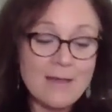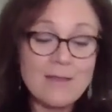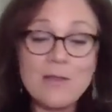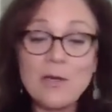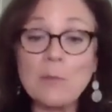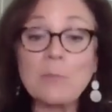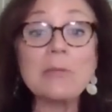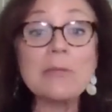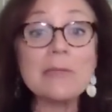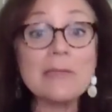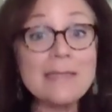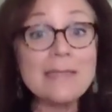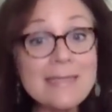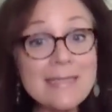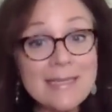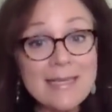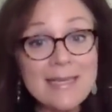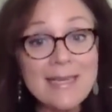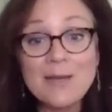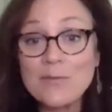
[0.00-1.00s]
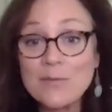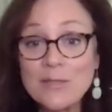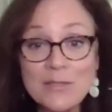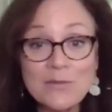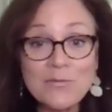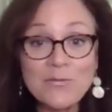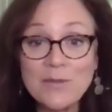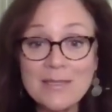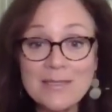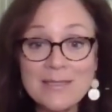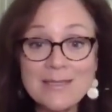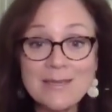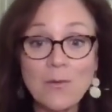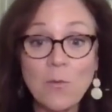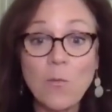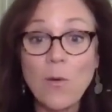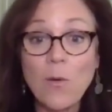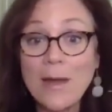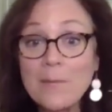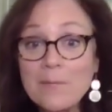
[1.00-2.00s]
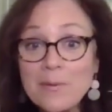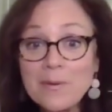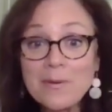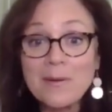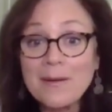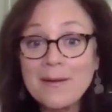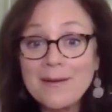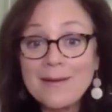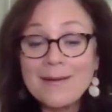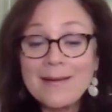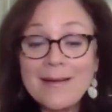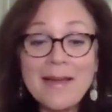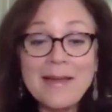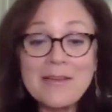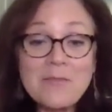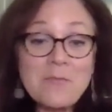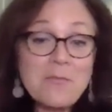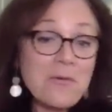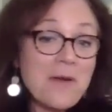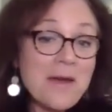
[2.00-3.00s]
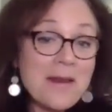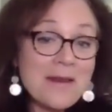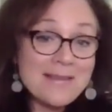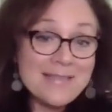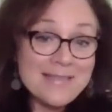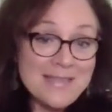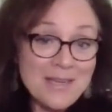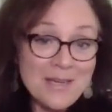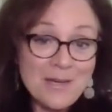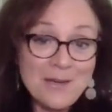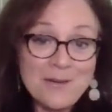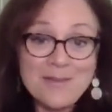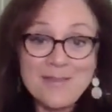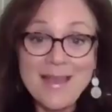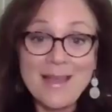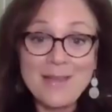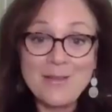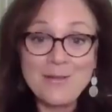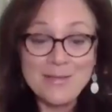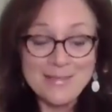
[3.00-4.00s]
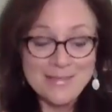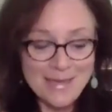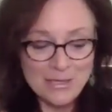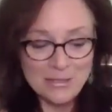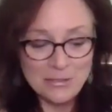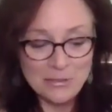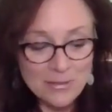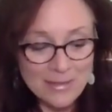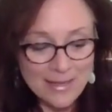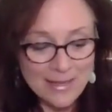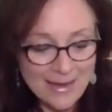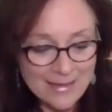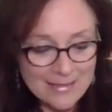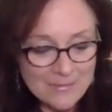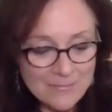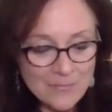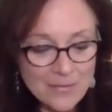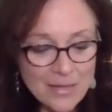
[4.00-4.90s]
there are plenty of different wipe kind of products there that you can take a look at.